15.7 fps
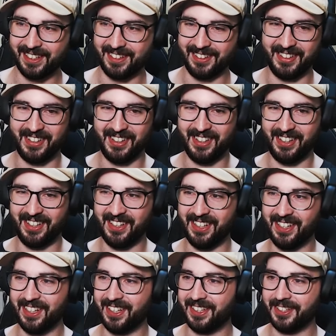
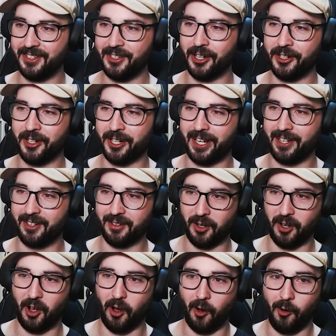Uh, no, not it.
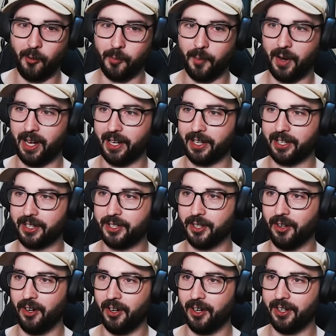Oh my
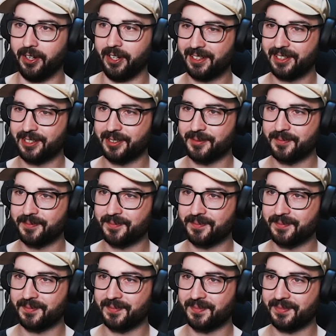god. It
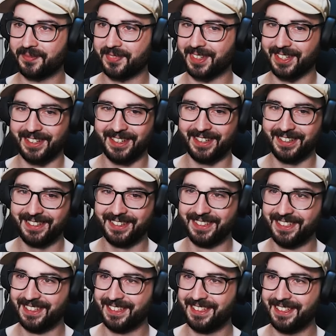makes a great wig.
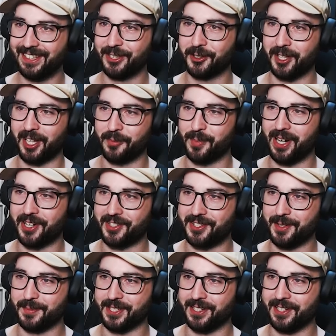He looked like Marge
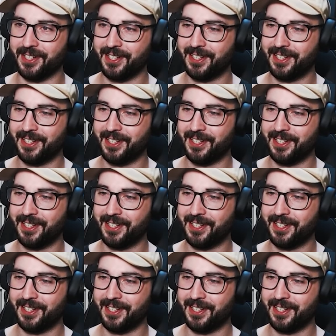Simpson